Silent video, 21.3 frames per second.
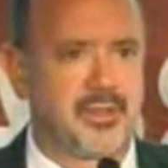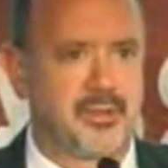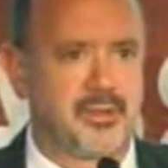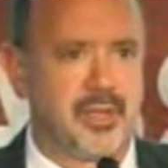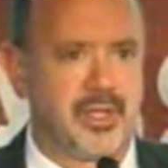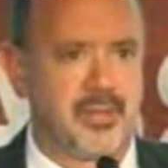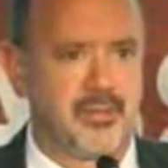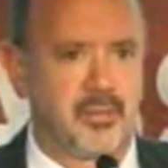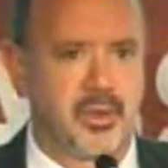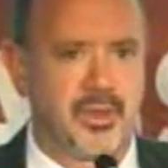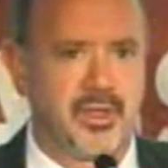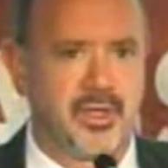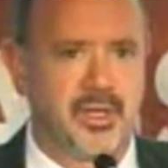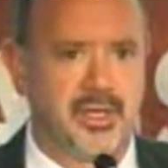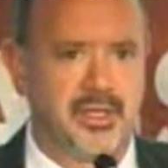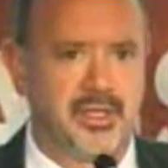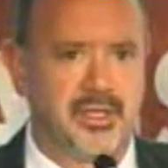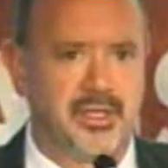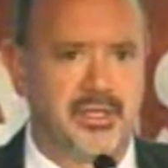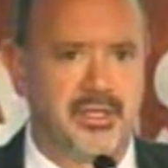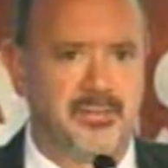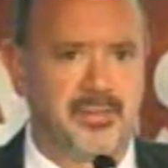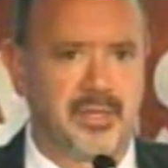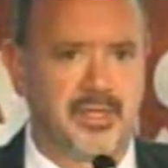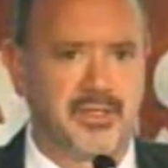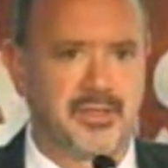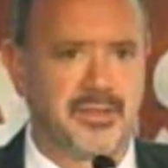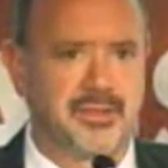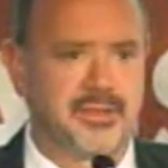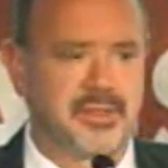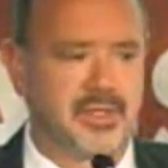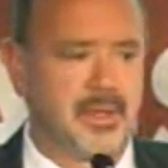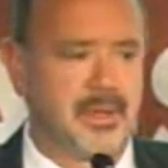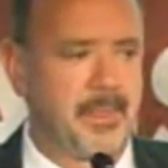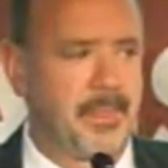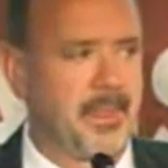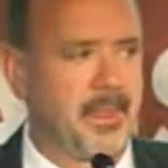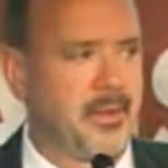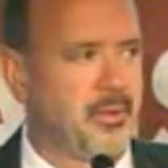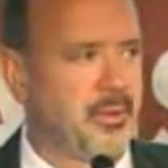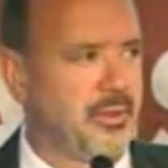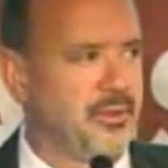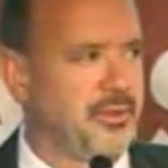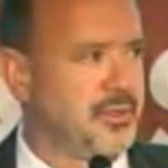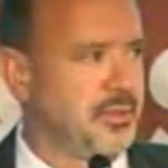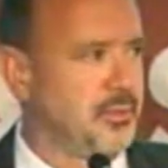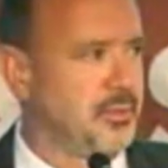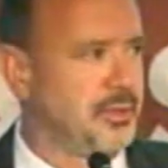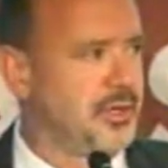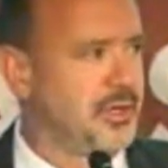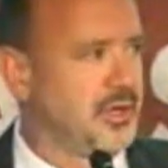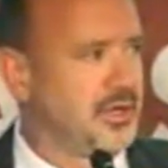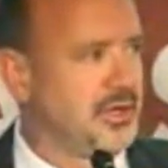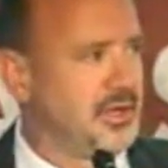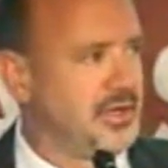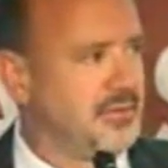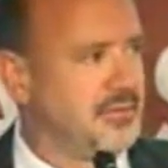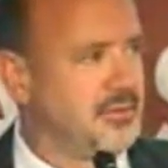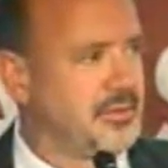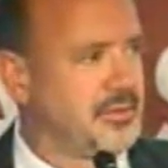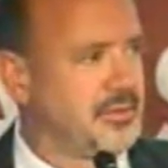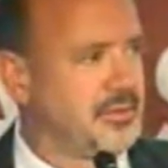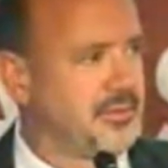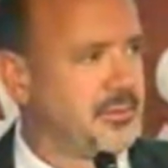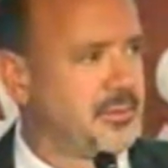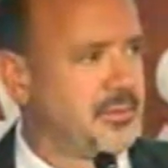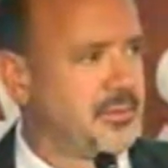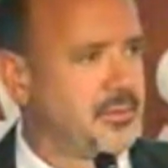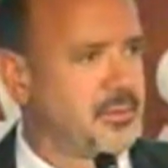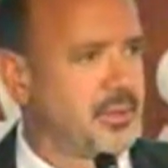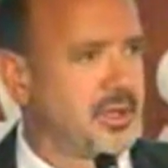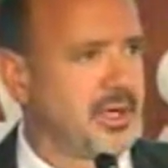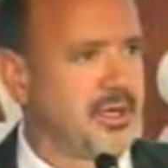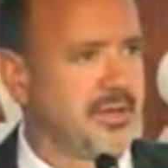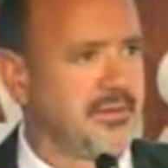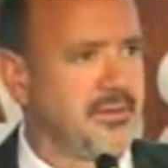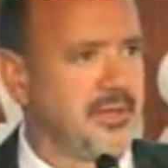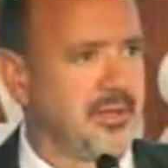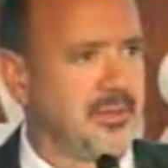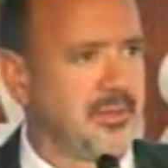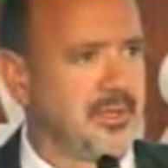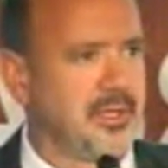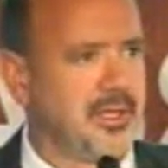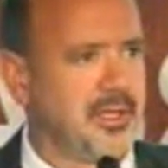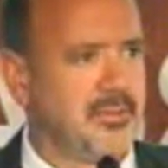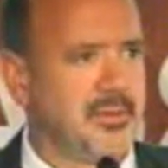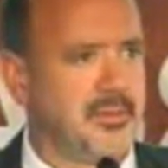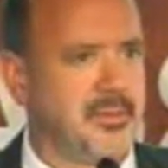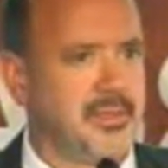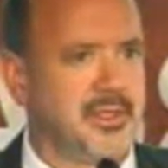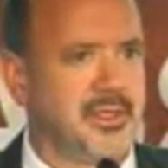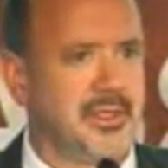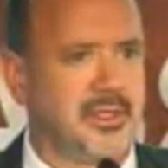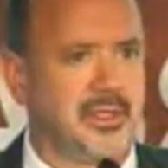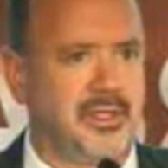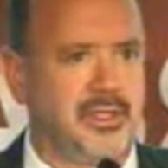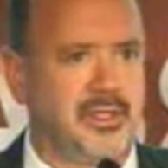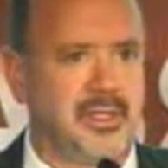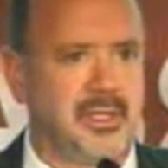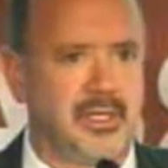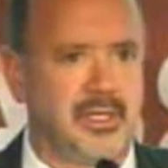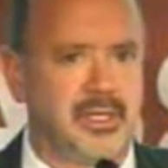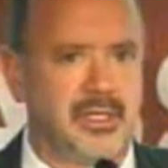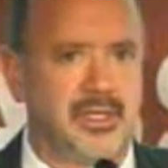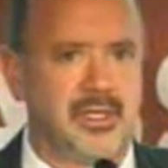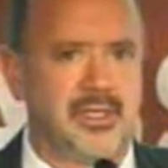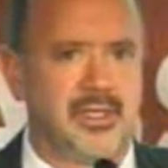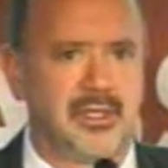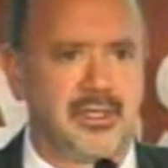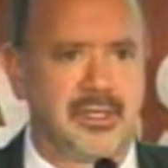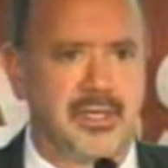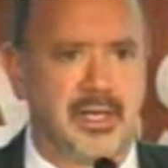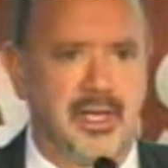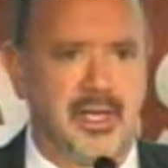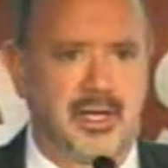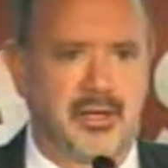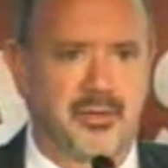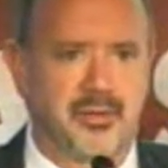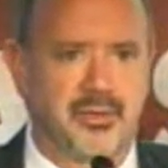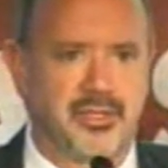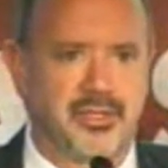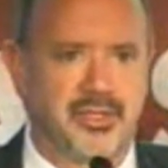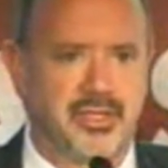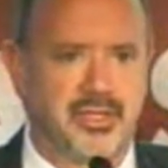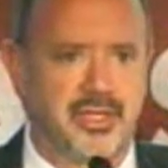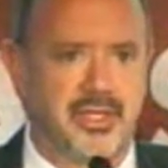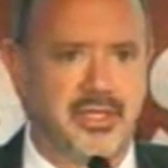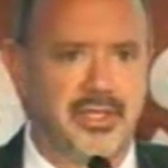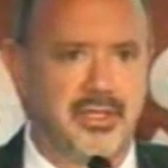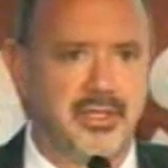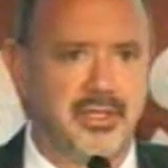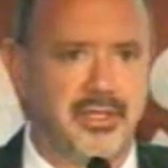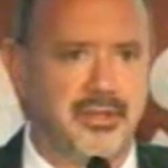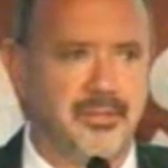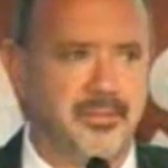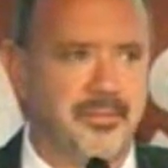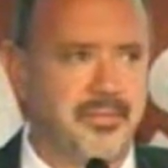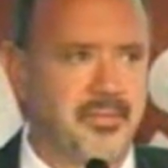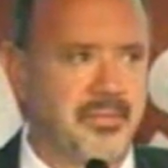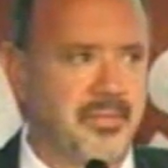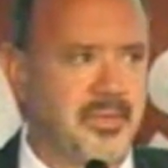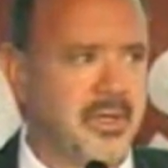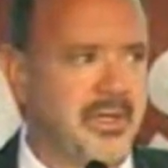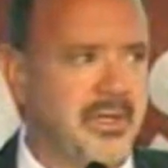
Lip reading: so that within 18 months, whether we're talking full product development capability, CAD or CAE,